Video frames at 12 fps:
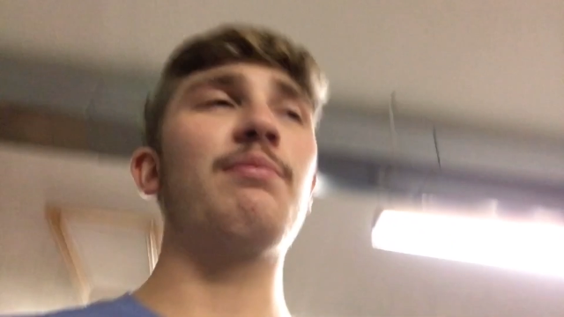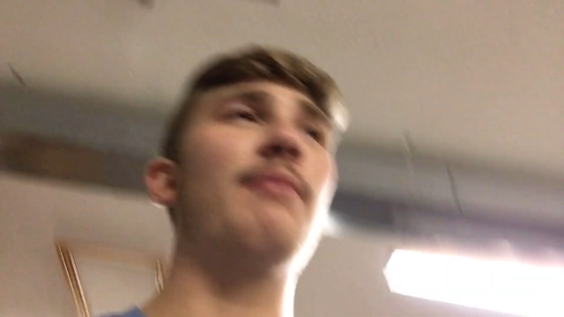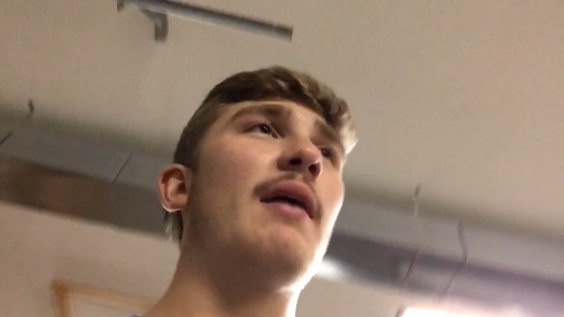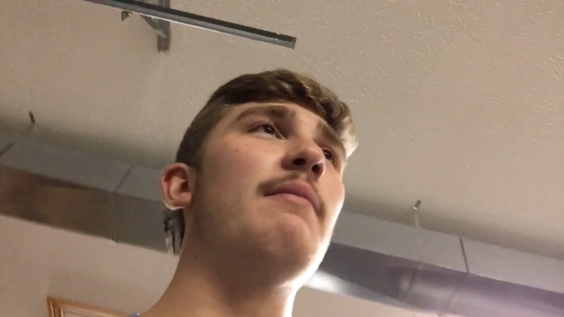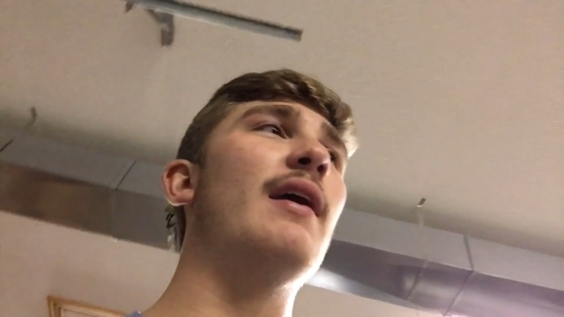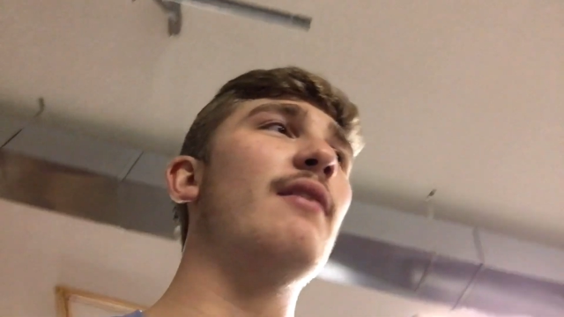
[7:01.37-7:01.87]
to
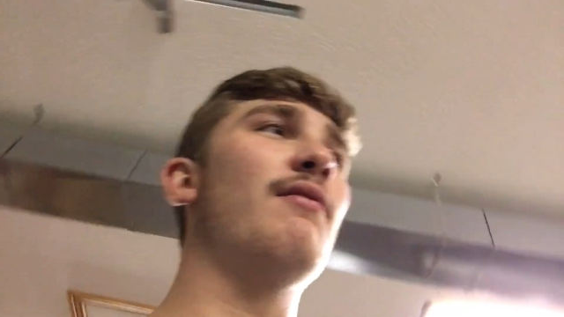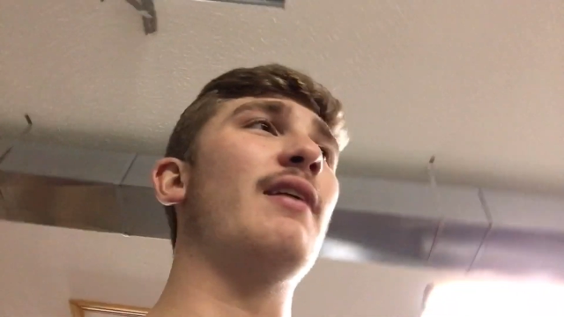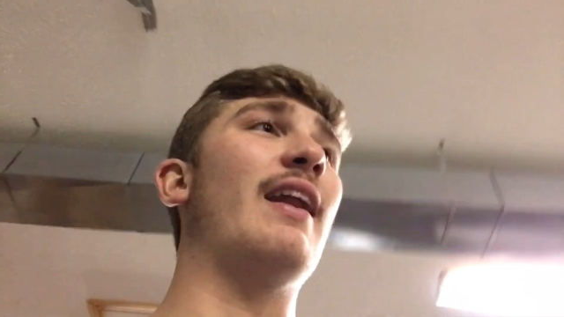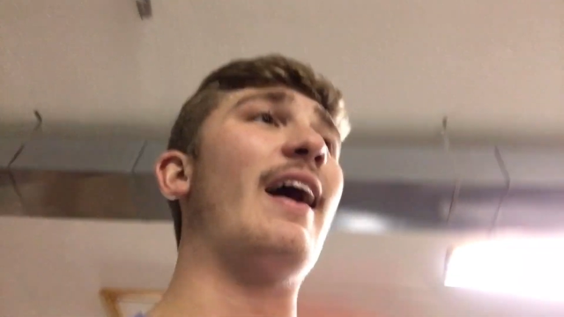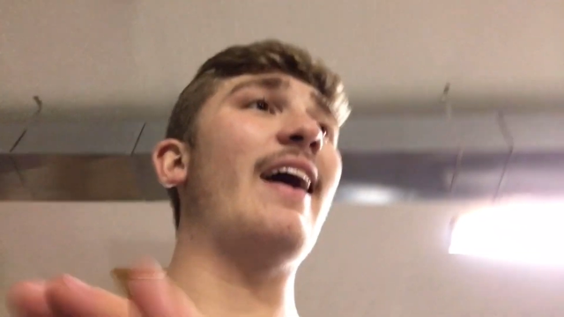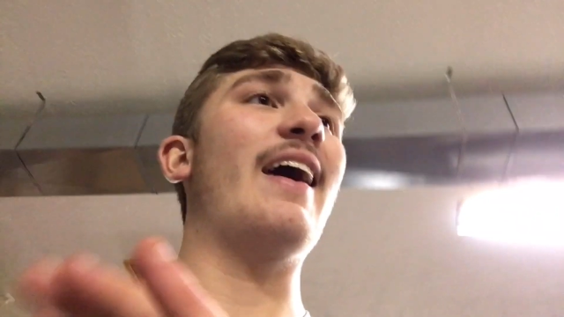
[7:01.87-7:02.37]
my main one,
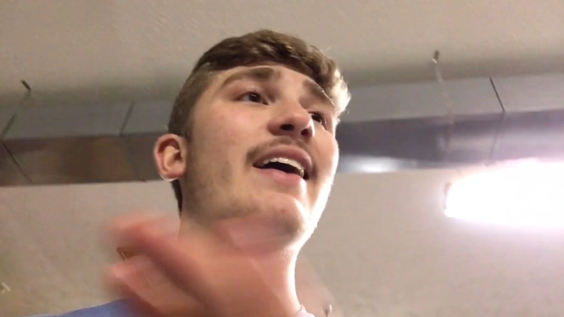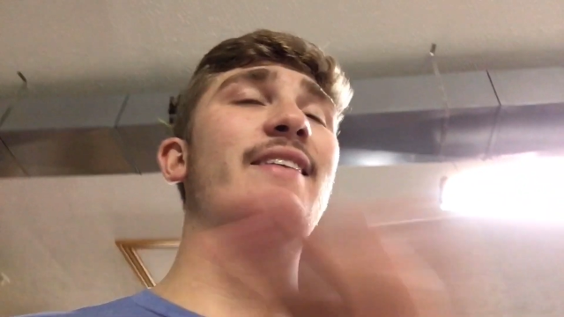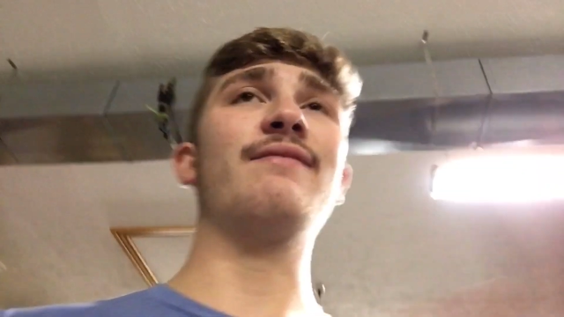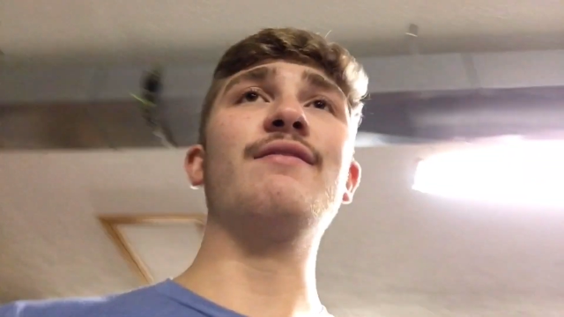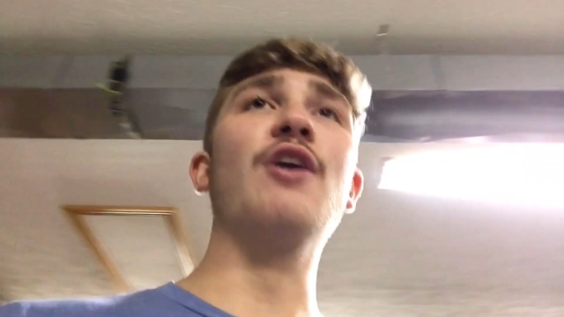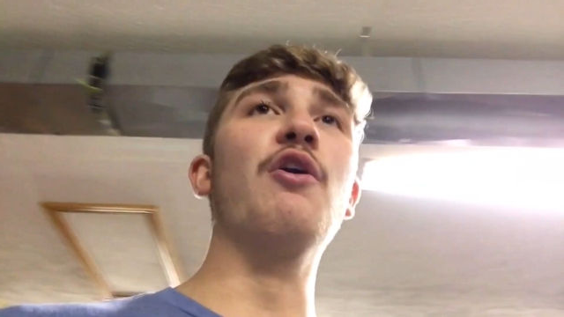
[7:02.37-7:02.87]
and I
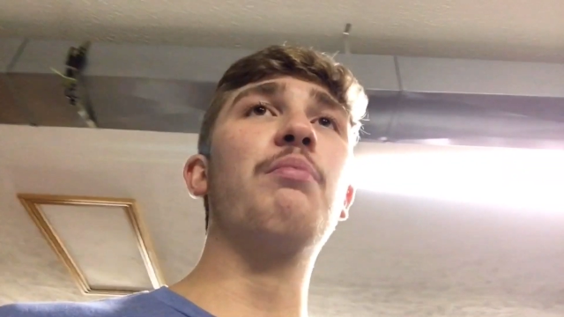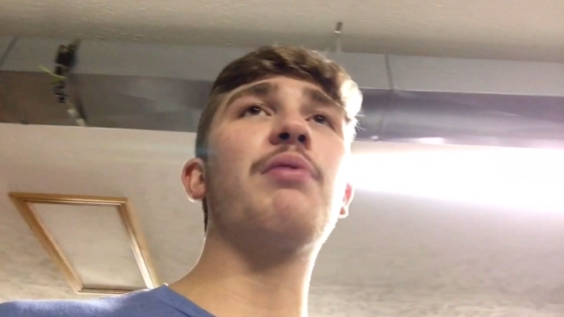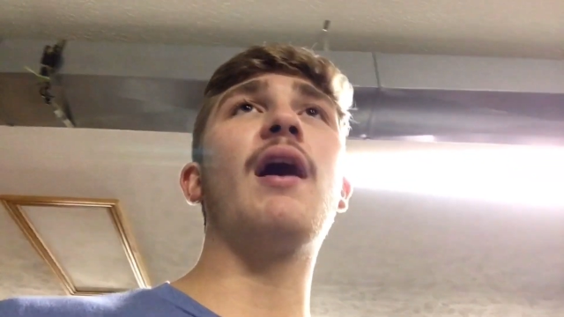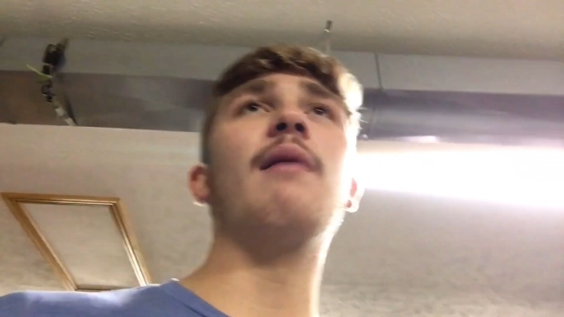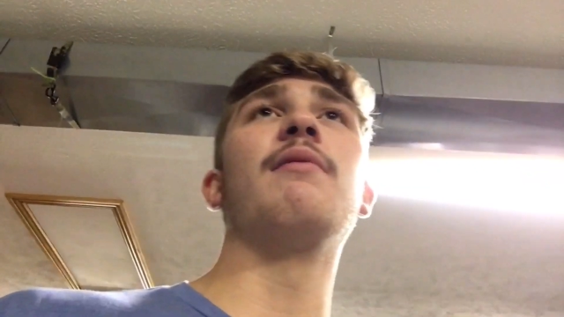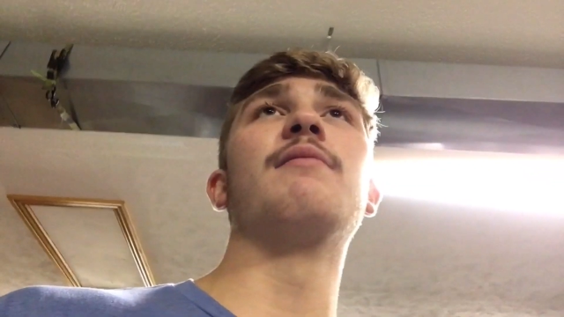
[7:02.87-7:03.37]
had no
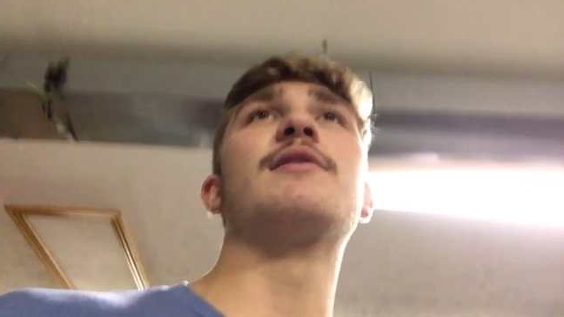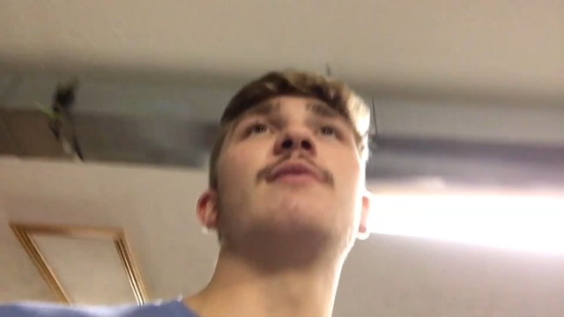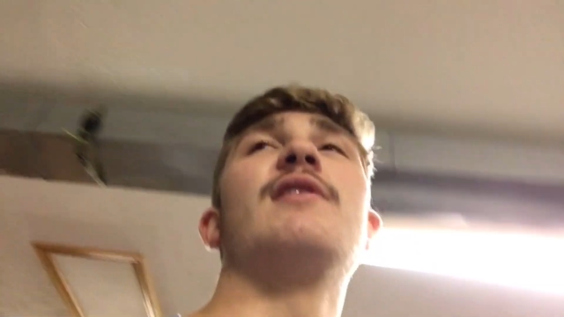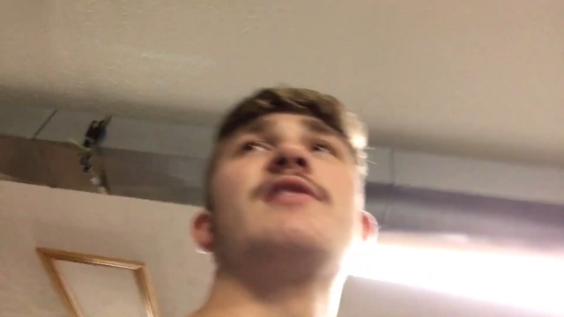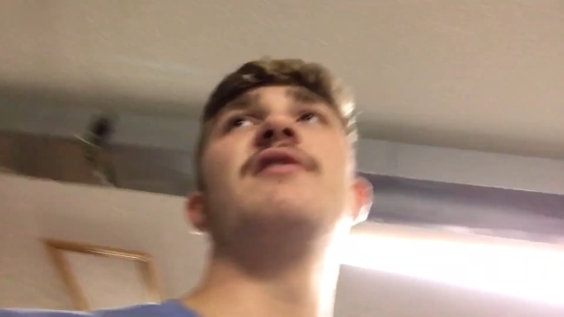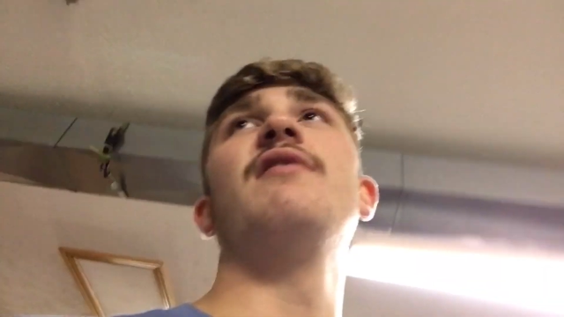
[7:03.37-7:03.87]
problems
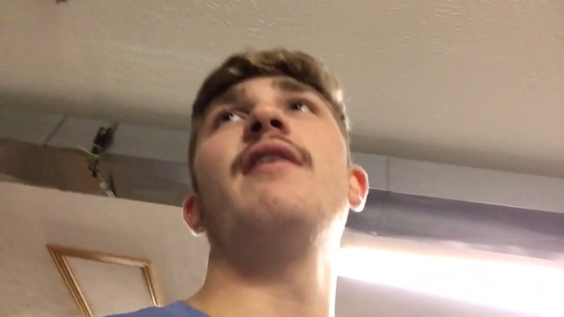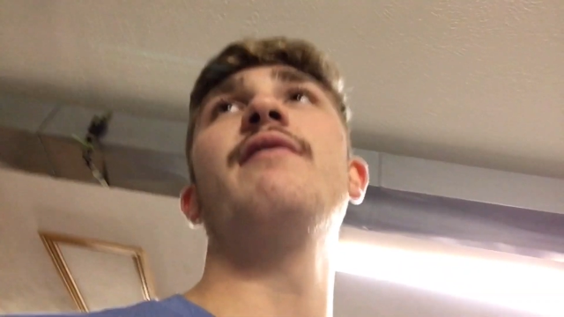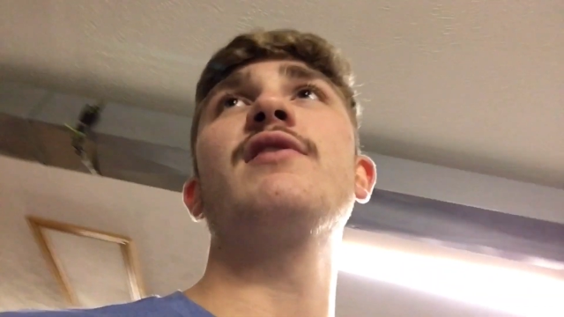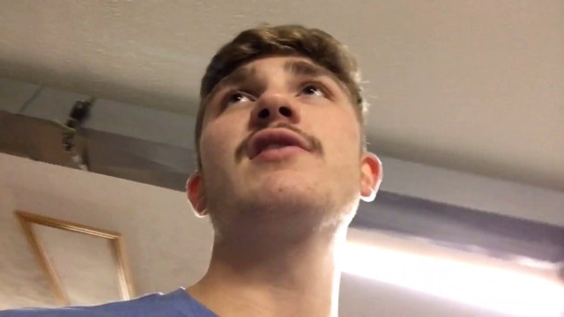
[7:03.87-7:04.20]
whatsoever.